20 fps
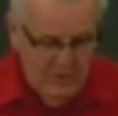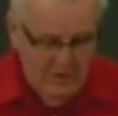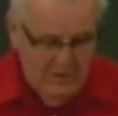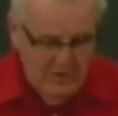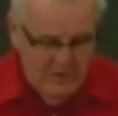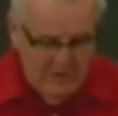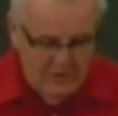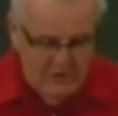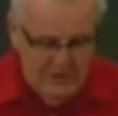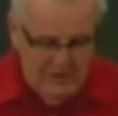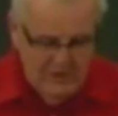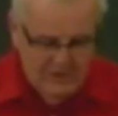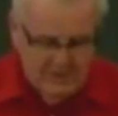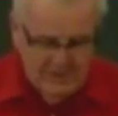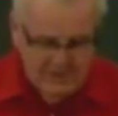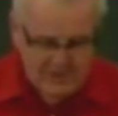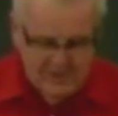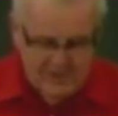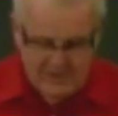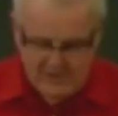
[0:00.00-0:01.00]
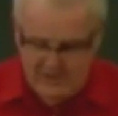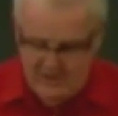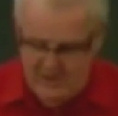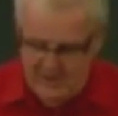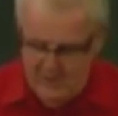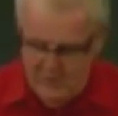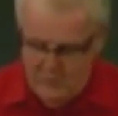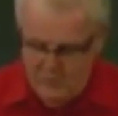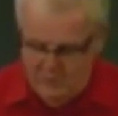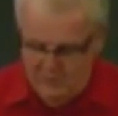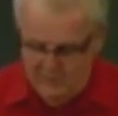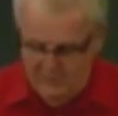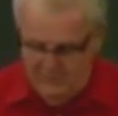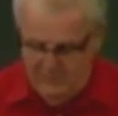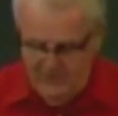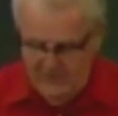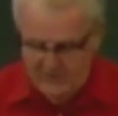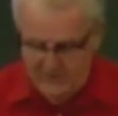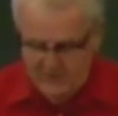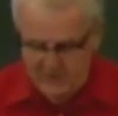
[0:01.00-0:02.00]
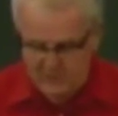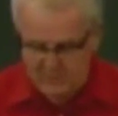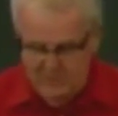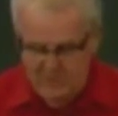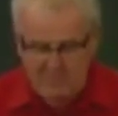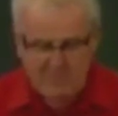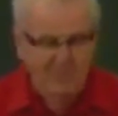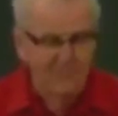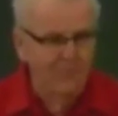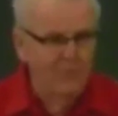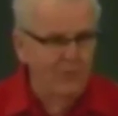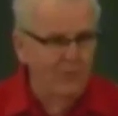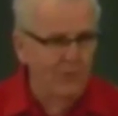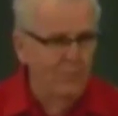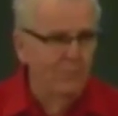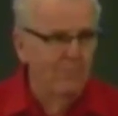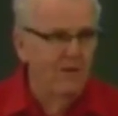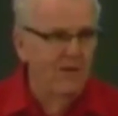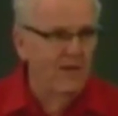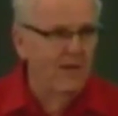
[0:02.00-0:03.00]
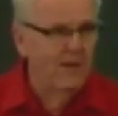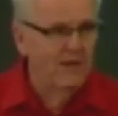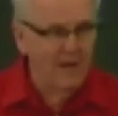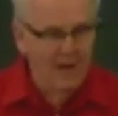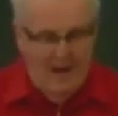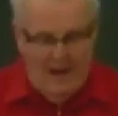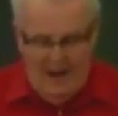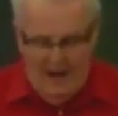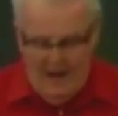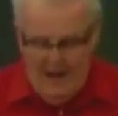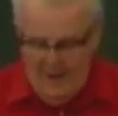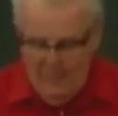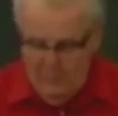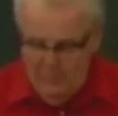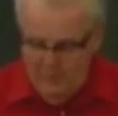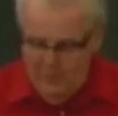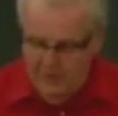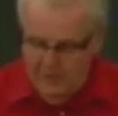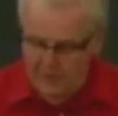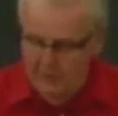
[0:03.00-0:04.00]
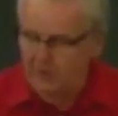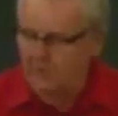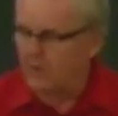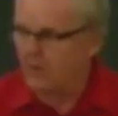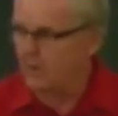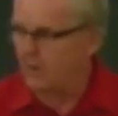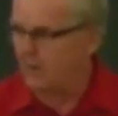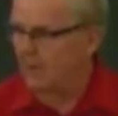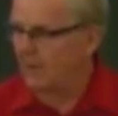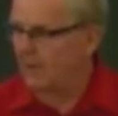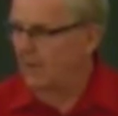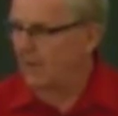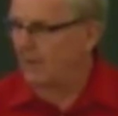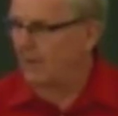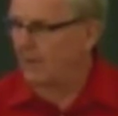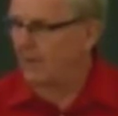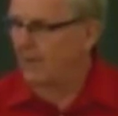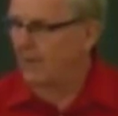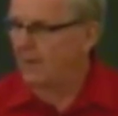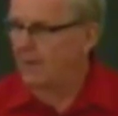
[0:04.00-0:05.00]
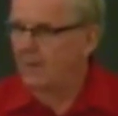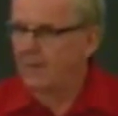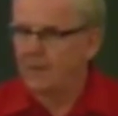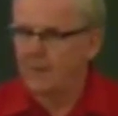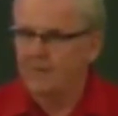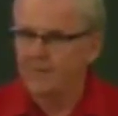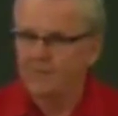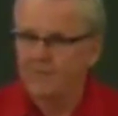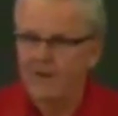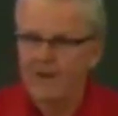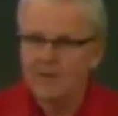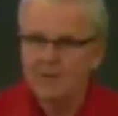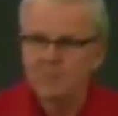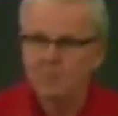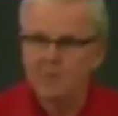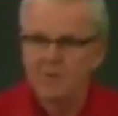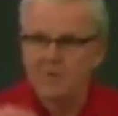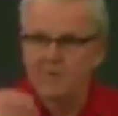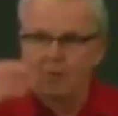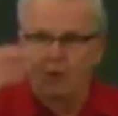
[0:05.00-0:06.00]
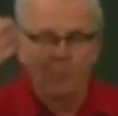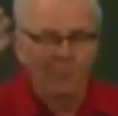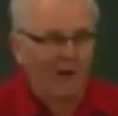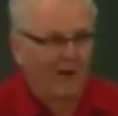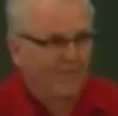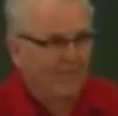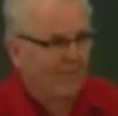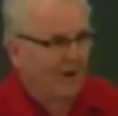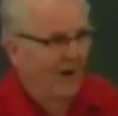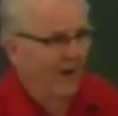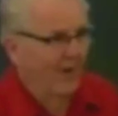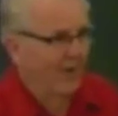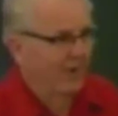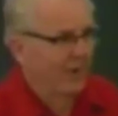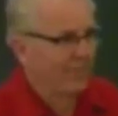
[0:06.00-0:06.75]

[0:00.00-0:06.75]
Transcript: Jesus says, He who confesses me before men, I will confess before my Father.